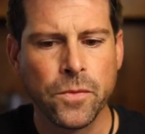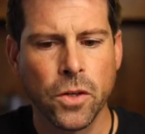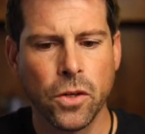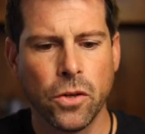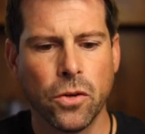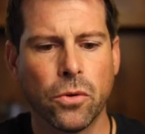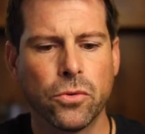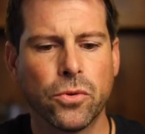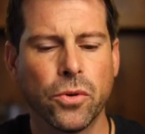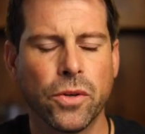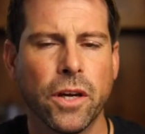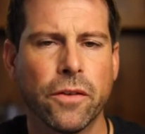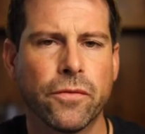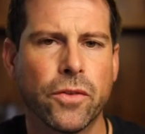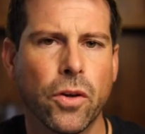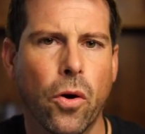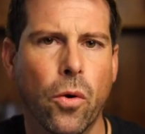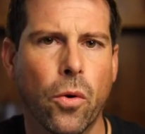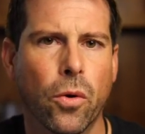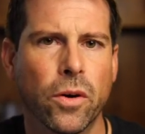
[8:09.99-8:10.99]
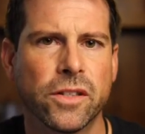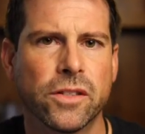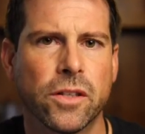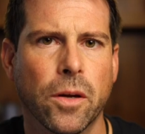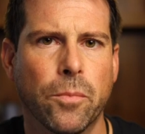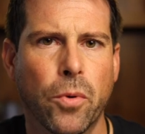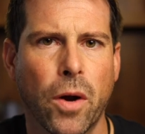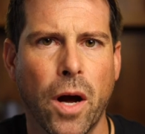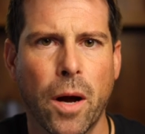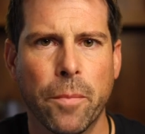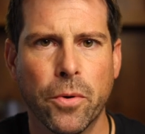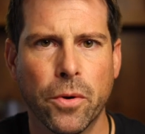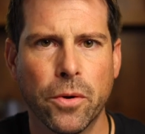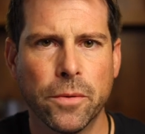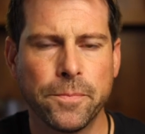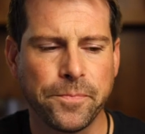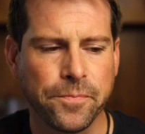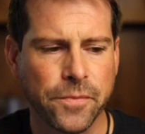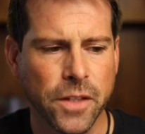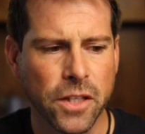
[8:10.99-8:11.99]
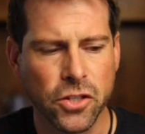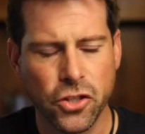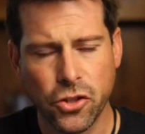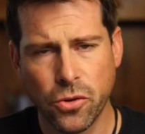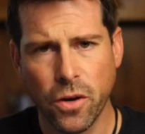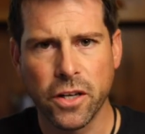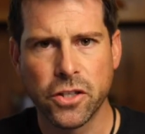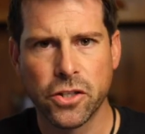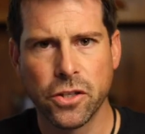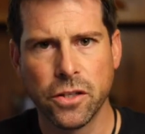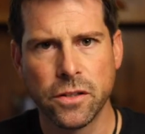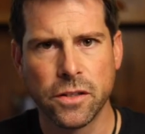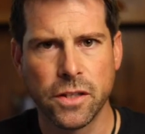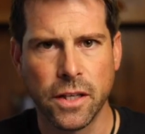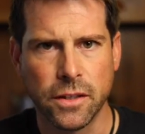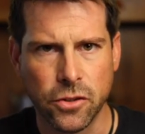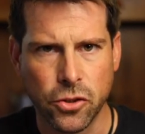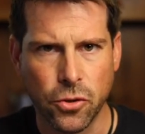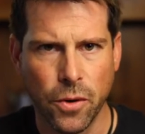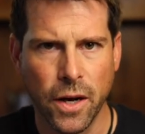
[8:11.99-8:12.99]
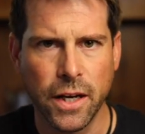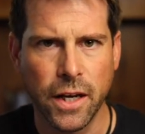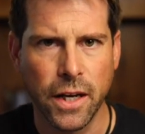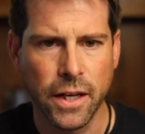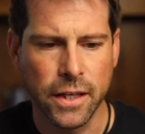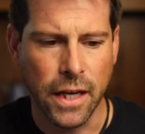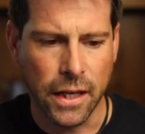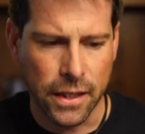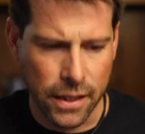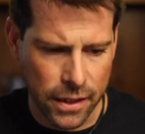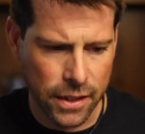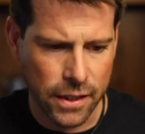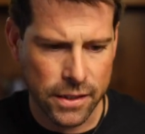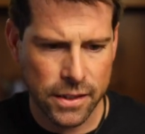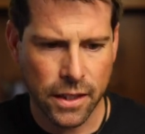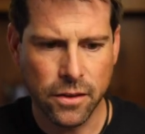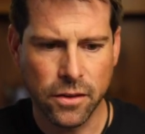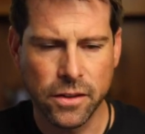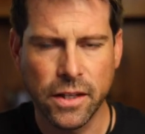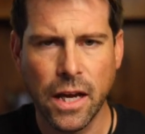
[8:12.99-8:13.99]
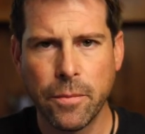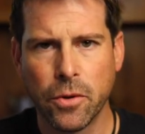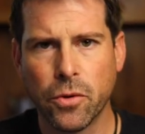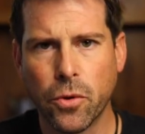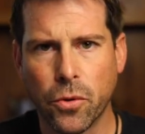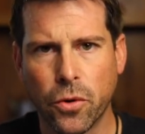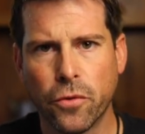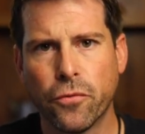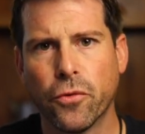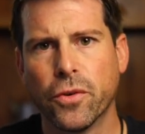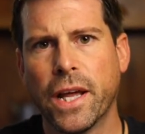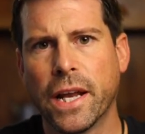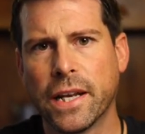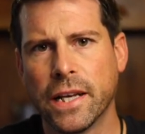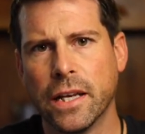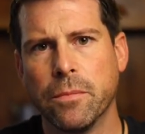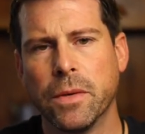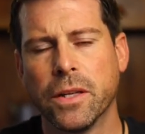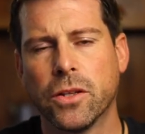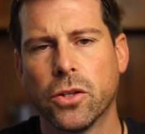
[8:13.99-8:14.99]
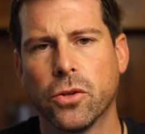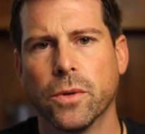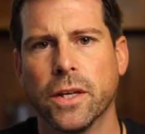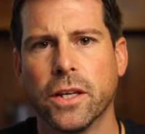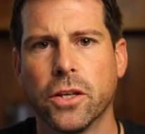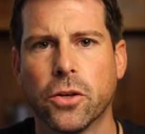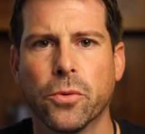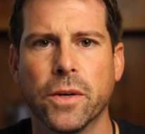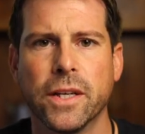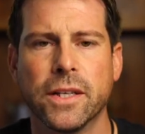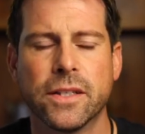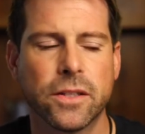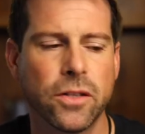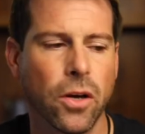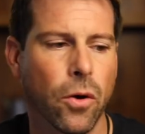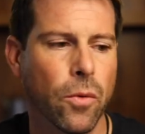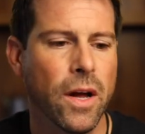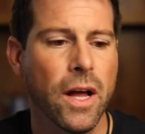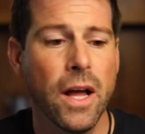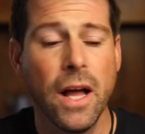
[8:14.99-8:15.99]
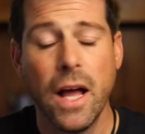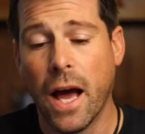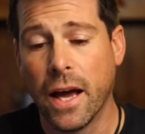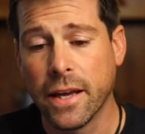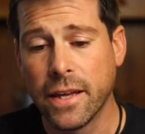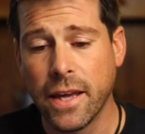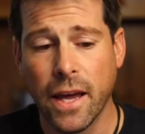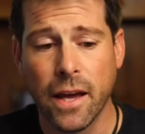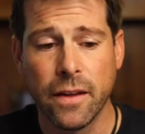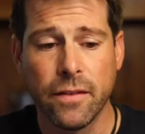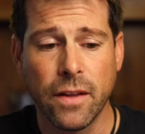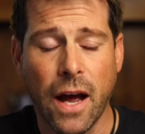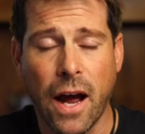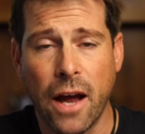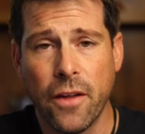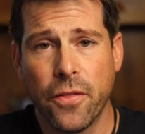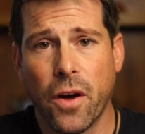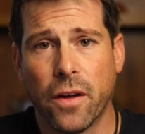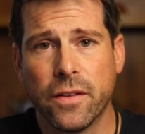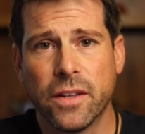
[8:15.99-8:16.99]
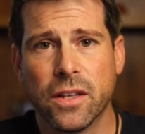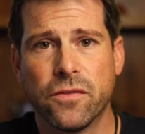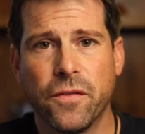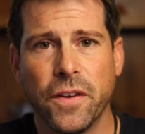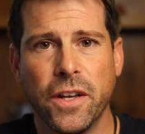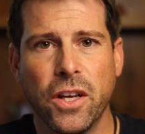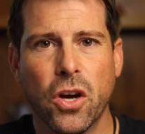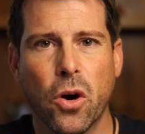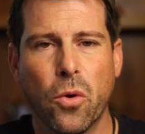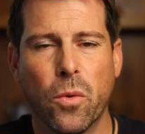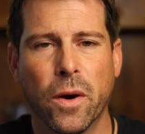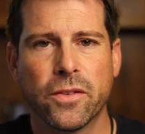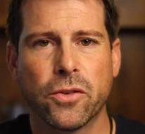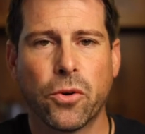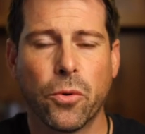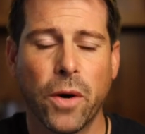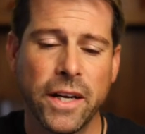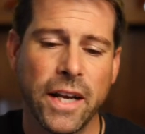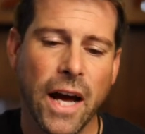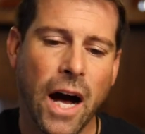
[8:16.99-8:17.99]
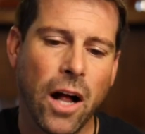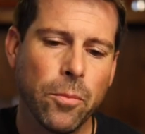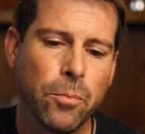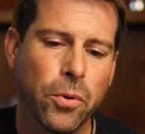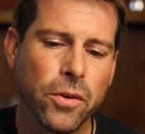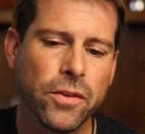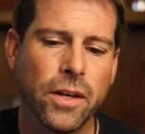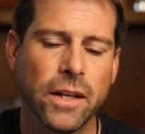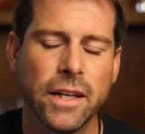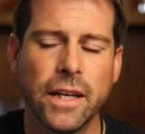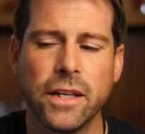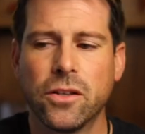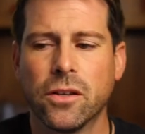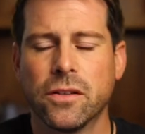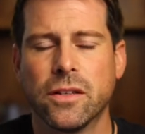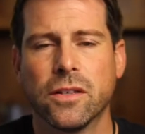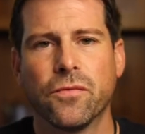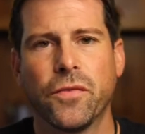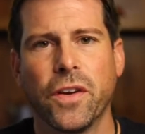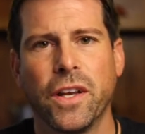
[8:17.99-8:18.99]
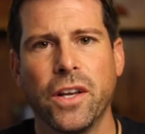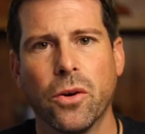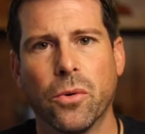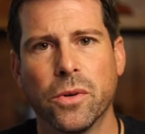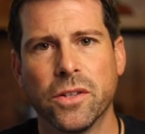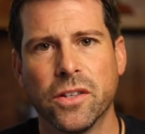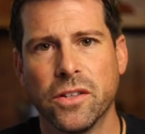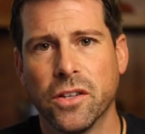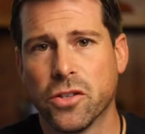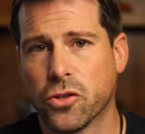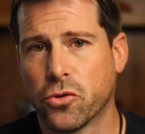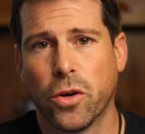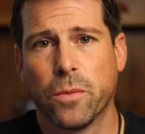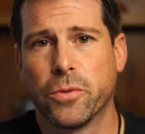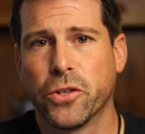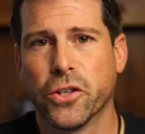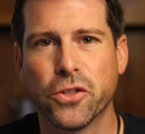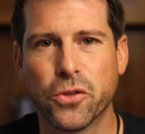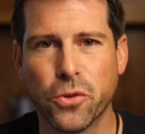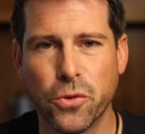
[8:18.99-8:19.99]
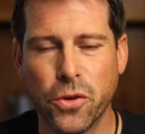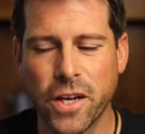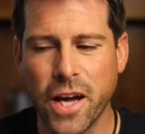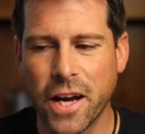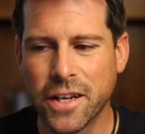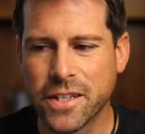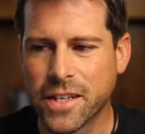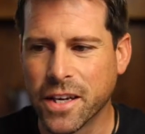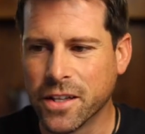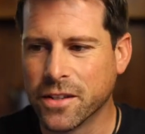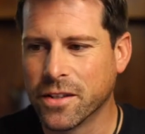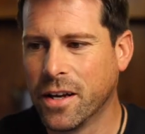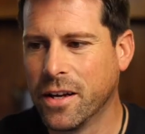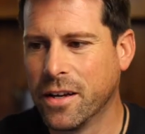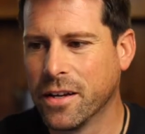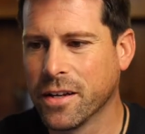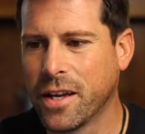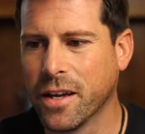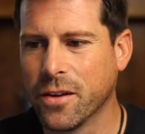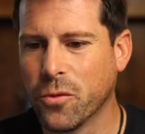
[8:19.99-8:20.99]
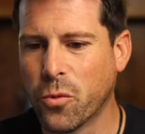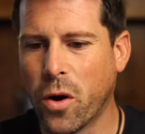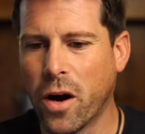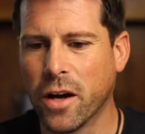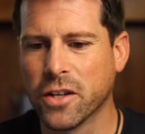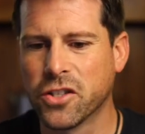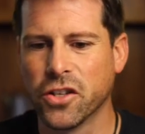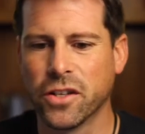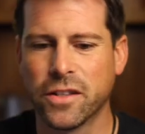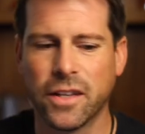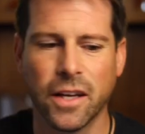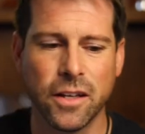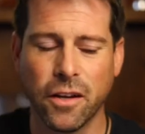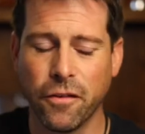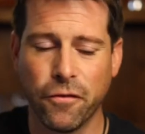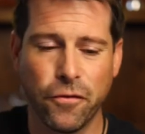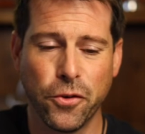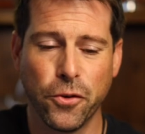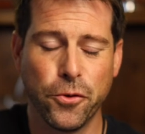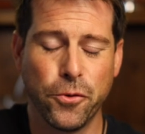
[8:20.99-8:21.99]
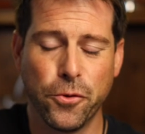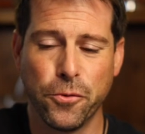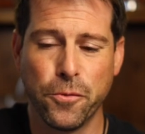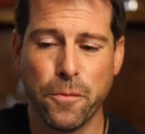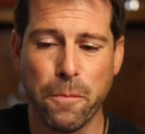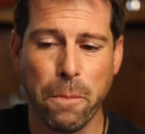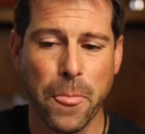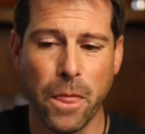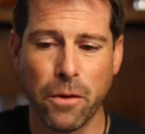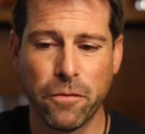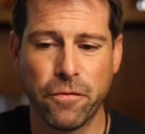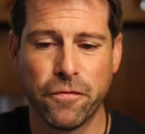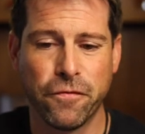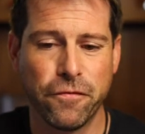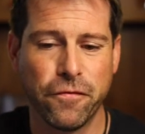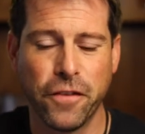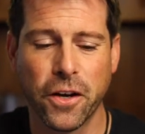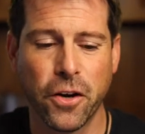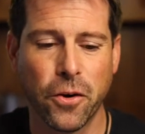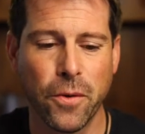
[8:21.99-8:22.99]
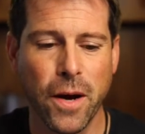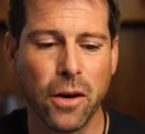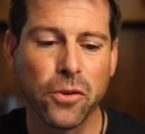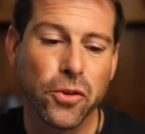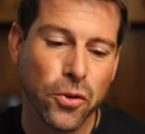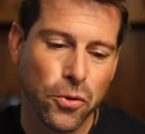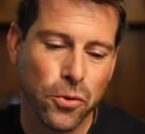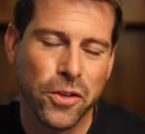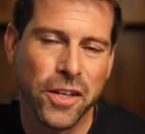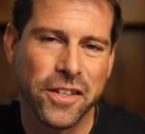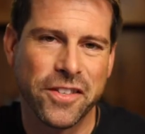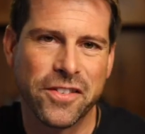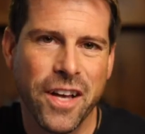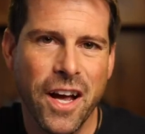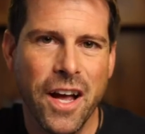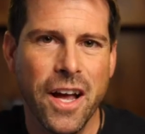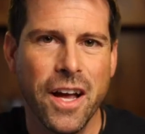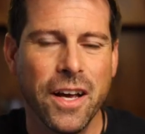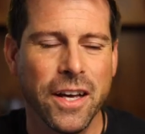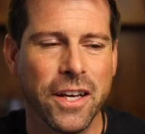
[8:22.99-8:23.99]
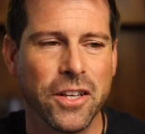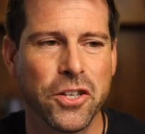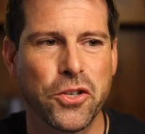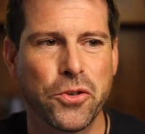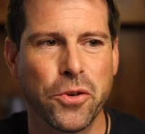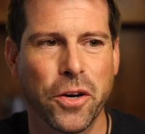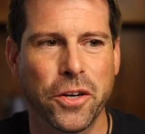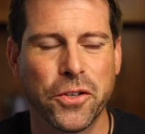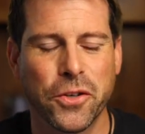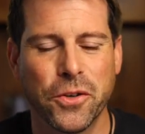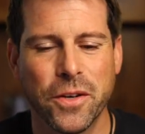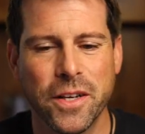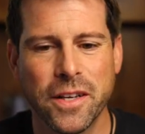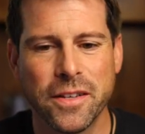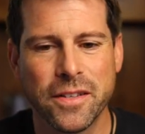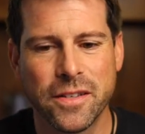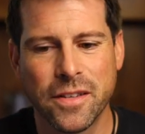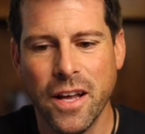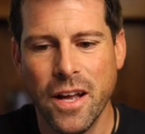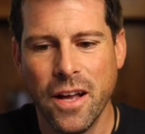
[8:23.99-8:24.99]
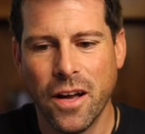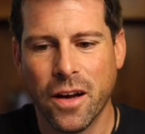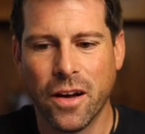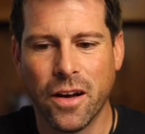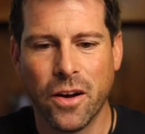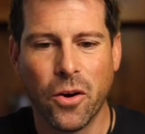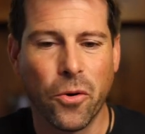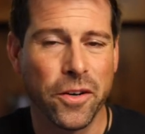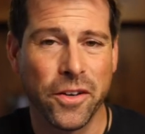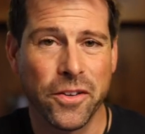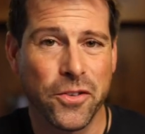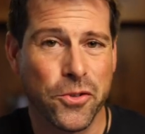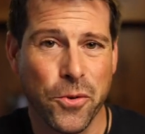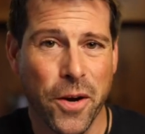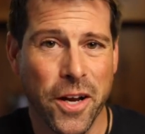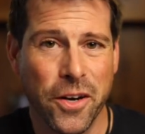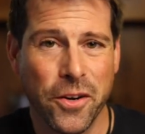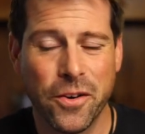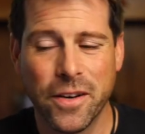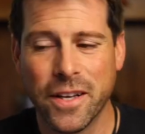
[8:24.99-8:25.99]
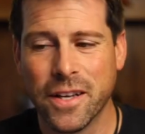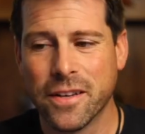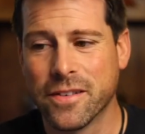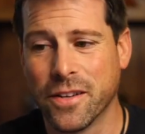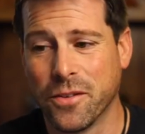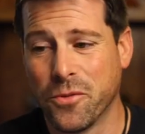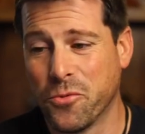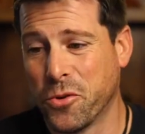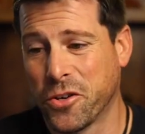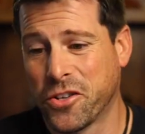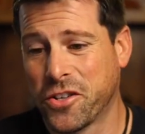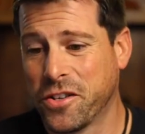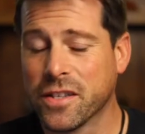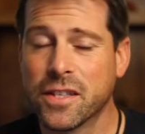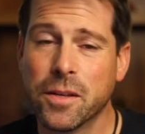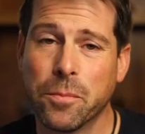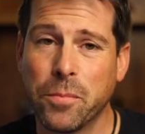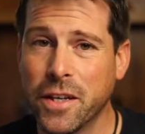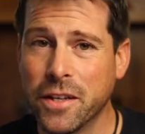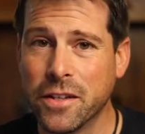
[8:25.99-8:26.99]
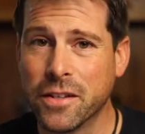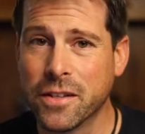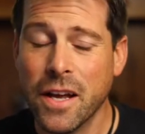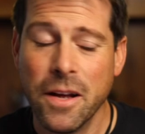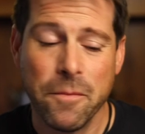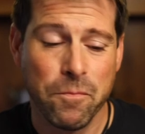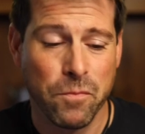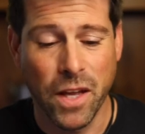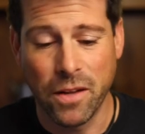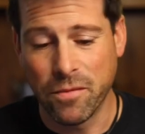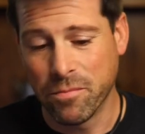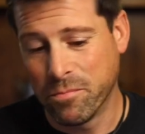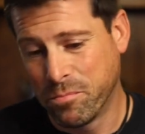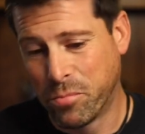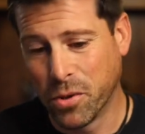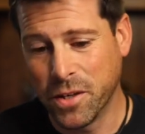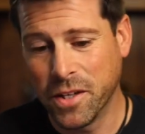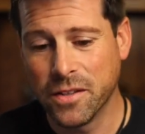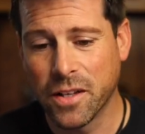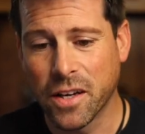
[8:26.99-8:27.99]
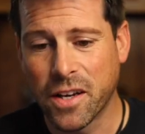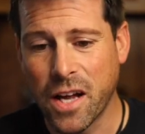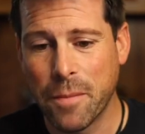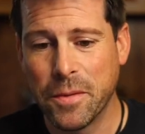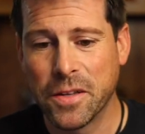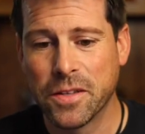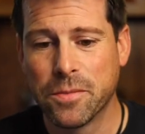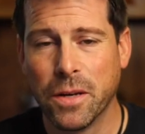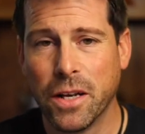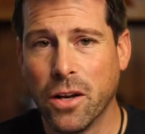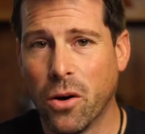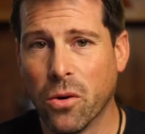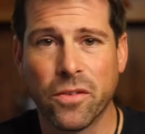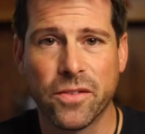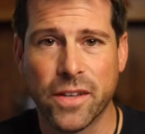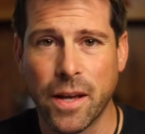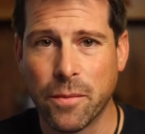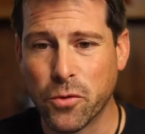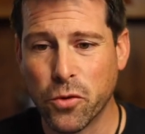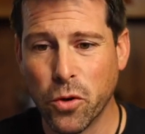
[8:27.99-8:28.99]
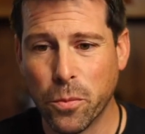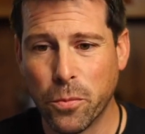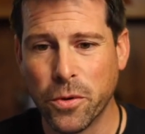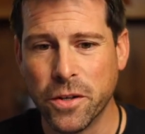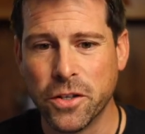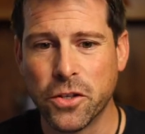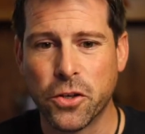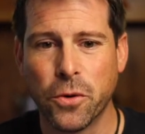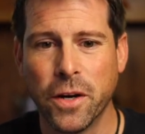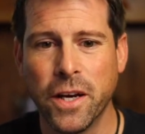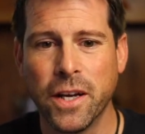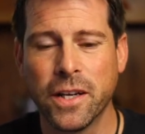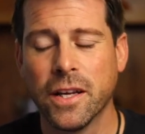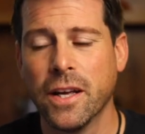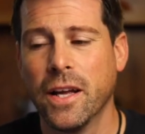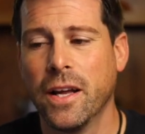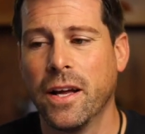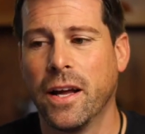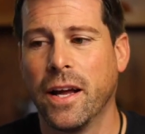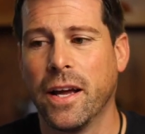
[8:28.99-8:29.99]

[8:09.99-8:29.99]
you know, to give the horse the proper instructions and training that he needs at the time in order for that limit to increase. So again, I thought this video was great. I'll put the link to this video in the description so you guys can watch it. And if you figure out who this instructor is, or this trainer is, and which discipline, then put it in the comments below, because I'm super intrigued.